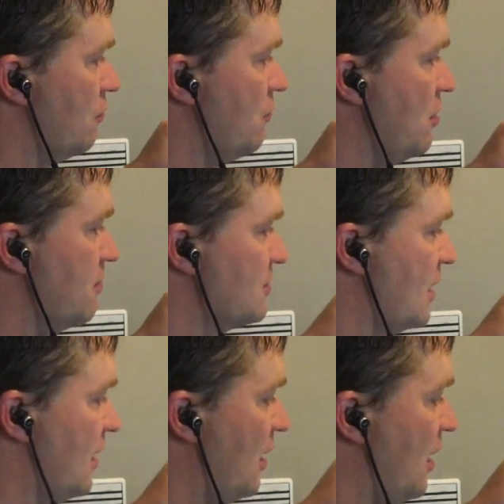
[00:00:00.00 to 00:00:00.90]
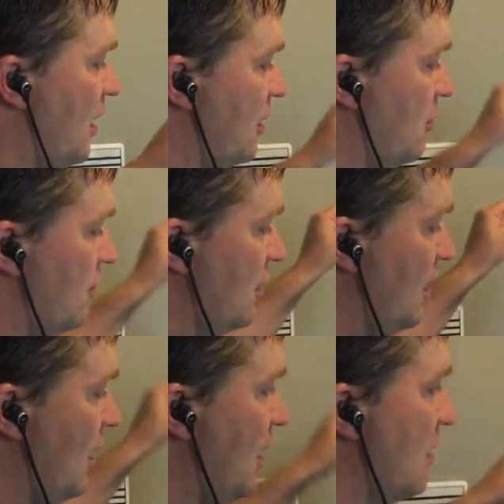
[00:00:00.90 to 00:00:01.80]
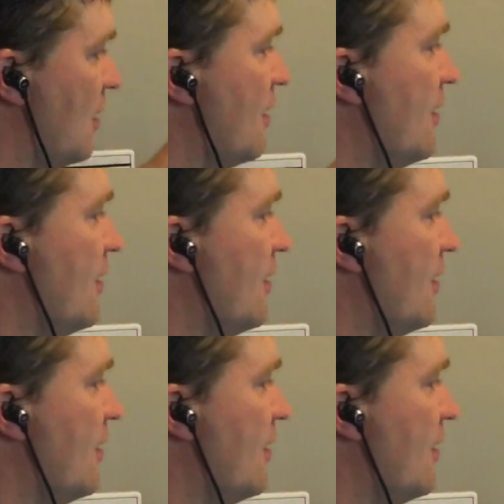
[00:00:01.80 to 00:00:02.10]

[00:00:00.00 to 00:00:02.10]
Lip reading: rhythms that I create.